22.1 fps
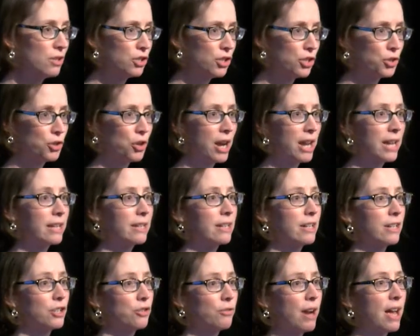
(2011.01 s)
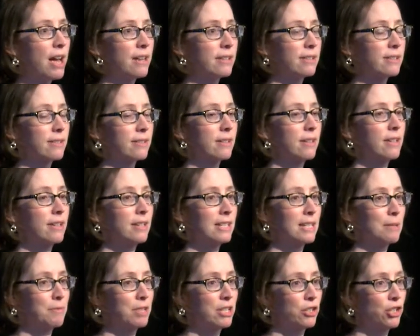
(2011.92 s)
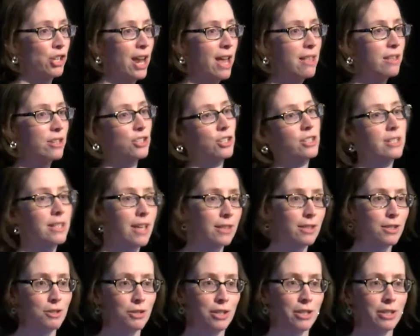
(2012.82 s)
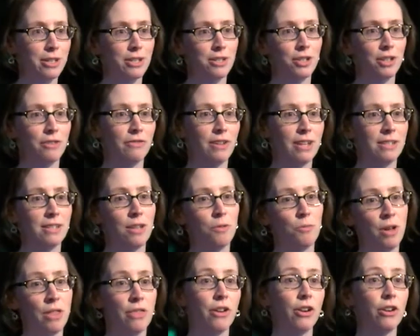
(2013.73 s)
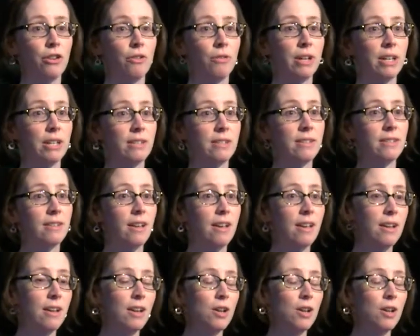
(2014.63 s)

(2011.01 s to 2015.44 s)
to try and address some of the challenges that the utilities are facing with their grids.